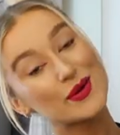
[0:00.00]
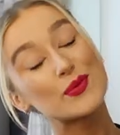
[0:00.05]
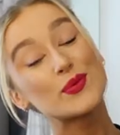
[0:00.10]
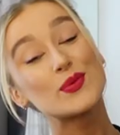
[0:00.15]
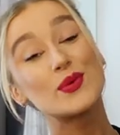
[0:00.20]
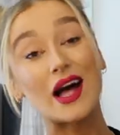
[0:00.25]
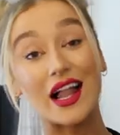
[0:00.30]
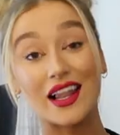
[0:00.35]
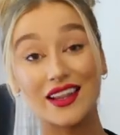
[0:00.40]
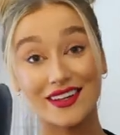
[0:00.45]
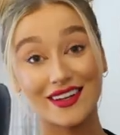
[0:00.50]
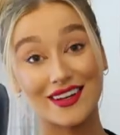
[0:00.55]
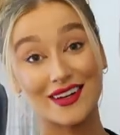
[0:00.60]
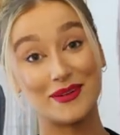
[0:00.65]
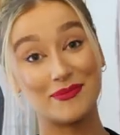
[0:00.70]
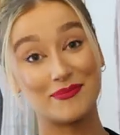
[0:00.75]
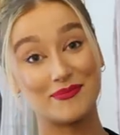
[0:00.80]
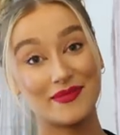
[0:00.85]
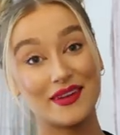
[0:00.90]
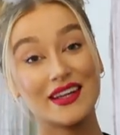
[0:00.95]

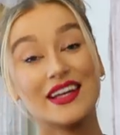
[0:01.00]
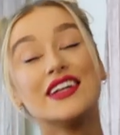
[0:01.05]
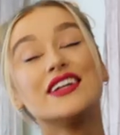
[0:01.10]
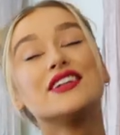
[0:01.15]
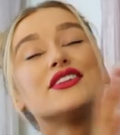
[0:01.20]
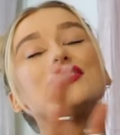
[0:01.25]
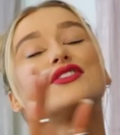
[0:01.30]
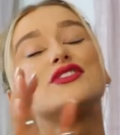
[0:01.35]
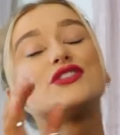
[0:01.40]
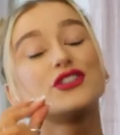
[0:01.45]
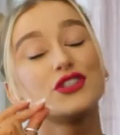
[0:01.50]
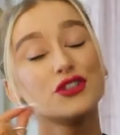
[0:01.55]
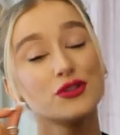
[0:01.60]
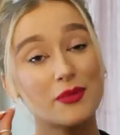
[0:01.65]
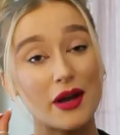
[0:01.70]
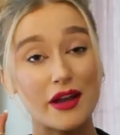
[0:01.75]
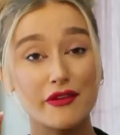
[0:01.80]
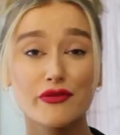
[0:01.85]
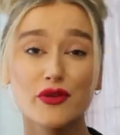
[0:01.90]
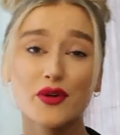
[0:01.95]
Welcome to
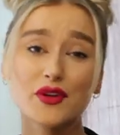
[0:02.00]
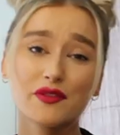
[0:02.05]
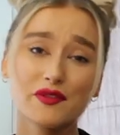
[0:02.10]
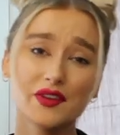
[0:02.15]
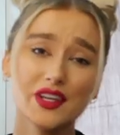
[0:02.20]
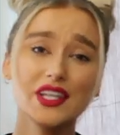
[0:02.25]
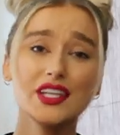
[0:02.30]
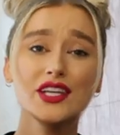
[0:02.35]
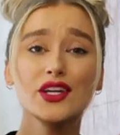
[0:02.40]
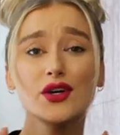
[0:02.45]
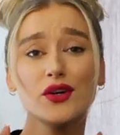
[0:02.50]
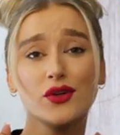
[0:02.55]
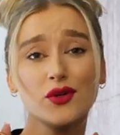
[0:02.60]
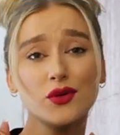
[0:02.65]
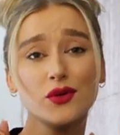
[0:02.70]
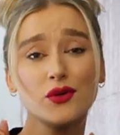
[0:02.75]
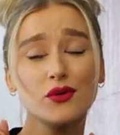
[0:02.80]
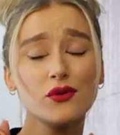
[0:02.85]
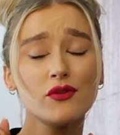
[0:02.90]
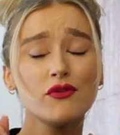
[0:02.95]
my fourth
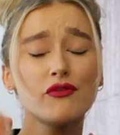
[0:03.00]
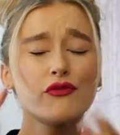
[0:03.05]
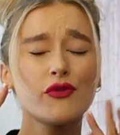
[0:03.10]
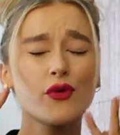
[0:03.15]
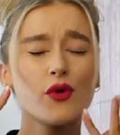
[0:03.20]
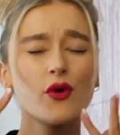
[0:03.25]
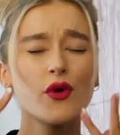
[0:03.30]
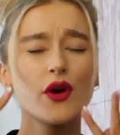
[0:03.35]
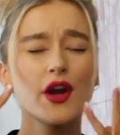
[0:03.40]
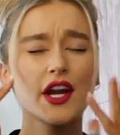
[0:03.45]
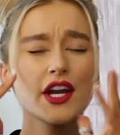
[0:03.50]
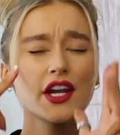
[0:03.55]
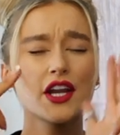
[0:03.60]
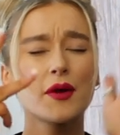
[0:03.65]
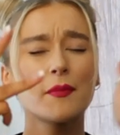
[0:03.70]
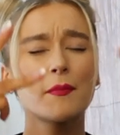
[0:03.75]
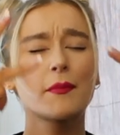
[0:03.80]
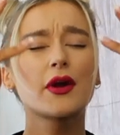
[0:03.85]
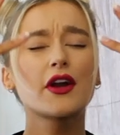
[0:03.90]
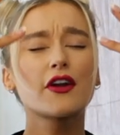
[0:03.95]
video for
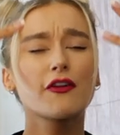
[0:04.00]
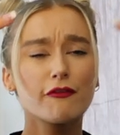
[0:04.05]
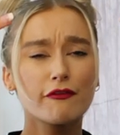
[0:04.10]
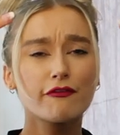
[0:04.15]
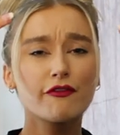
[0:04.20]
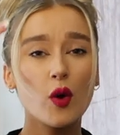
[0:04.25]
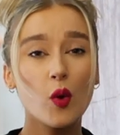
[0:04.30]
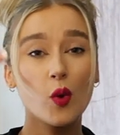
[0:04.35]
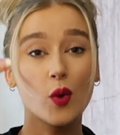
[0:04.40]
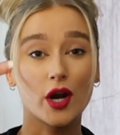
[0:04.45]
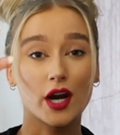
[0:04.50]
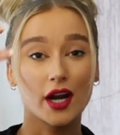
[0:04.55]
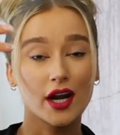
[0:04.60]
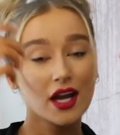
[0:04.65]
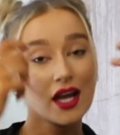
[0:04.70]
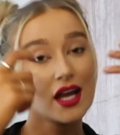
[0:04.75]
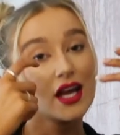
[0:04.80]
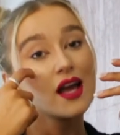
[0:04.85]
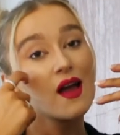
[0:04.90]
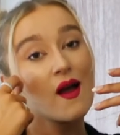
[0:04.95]
number four.
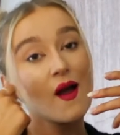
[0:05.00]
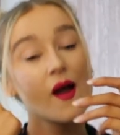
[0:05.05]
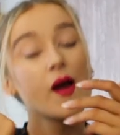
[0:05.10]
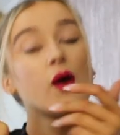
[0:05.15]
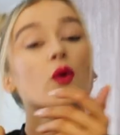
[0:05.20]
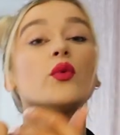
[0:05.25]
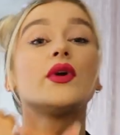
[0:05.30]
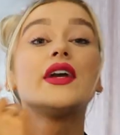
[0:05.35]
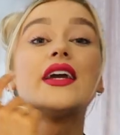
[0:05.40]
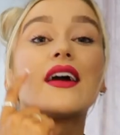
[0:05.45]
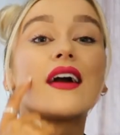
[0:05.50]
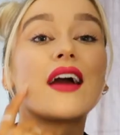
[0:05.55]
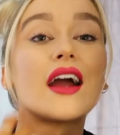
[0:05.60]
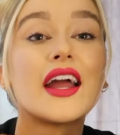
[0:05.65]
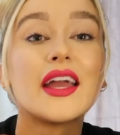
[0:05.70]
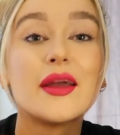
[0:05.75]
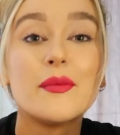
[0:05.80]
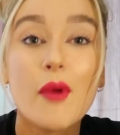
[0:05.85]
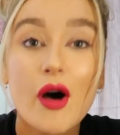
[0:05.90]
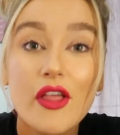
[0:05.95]
We are
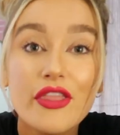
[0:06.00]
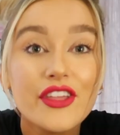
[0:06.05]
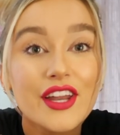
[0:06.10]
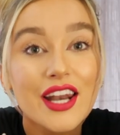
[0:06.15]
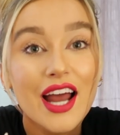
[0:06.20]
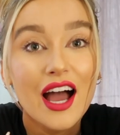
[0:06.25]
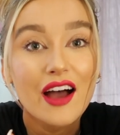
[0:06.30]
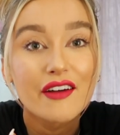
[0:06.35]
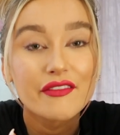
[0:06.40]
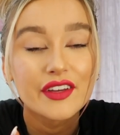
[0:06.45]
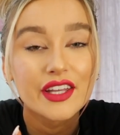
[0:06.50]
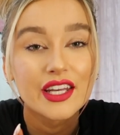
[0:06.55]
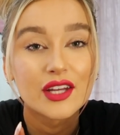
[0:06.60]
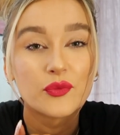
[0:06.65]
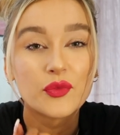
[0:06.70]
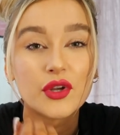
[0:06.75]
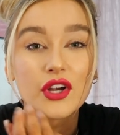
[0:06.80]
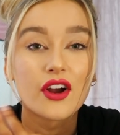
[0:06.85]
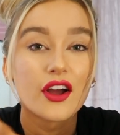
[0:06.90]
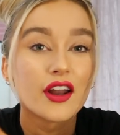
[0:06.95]
a month and a half in
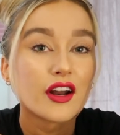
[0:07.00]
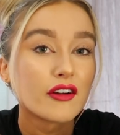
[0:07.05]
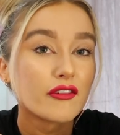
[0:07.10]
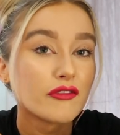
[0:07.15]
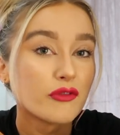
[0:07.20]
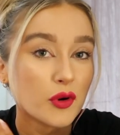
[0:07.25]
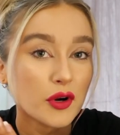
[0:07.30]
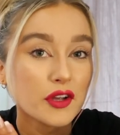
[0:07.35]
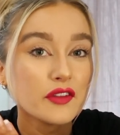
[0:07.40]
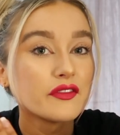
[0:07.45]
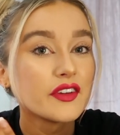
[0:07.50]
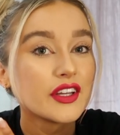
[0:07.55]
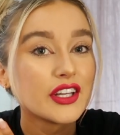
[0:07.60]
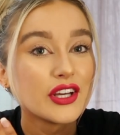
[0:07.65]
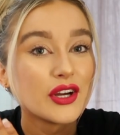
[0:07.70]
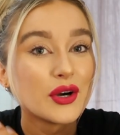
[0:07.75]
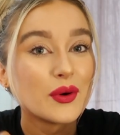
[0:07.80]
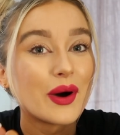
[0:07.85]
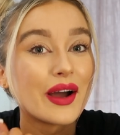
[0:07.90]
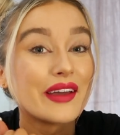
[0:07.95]
and we are on our fourth
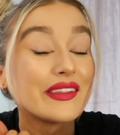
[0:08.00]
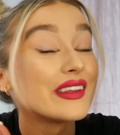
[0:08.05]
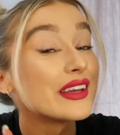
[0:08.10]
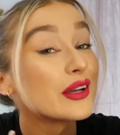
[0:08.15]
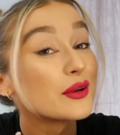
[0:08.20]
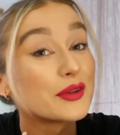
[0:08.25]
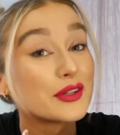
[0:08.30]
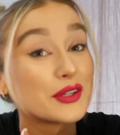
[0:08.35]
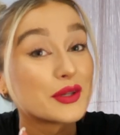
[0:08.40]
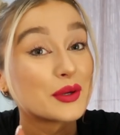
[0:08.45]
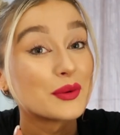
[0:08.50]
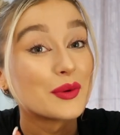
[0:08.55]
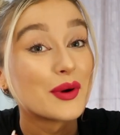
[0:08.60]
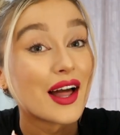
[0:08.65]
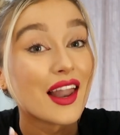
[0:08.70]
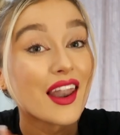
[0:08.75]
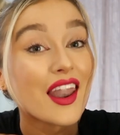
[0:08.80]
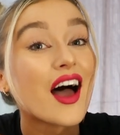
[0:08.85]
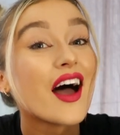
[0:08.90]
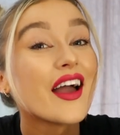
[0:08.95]
video. I think we
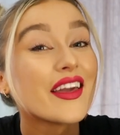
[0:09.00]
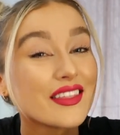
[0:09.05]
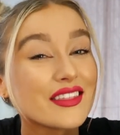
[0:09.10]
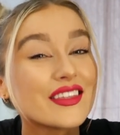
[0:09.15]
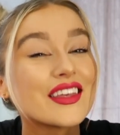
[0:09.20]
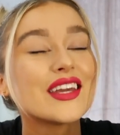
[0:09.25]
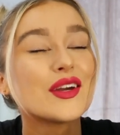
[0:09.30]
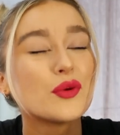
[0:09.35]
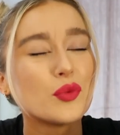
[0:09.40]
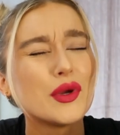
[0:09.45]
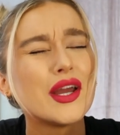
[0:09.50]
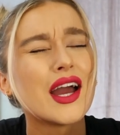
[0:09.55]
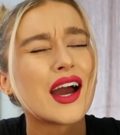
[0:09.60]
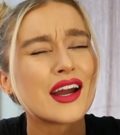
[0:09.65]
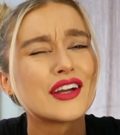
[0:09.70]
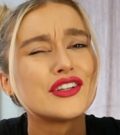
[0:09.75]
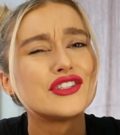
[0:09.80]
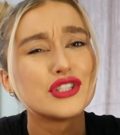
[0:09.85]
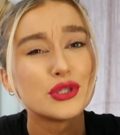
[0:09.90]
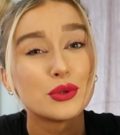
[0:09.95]

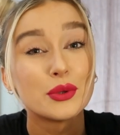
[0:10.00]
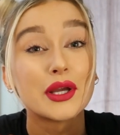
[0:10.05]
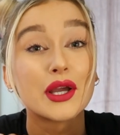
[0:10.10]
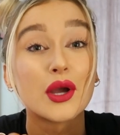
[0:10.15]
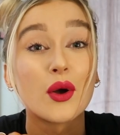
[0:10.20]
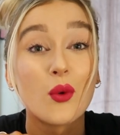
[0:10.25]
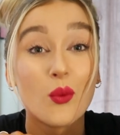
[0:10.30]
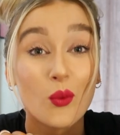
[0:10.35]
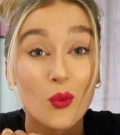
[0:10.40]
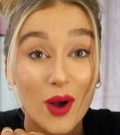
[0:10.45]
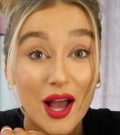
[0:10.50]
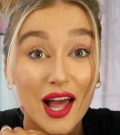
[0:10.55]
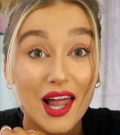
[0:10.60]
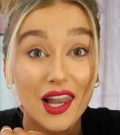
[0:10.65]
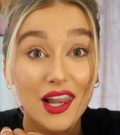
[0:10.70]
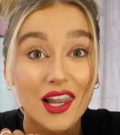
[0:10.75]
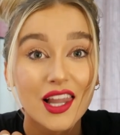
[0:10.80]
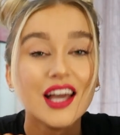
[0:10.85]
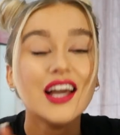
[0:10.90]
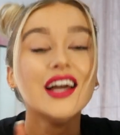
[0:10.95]
are doing
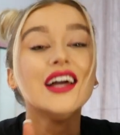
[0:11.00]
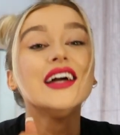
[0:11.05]
well.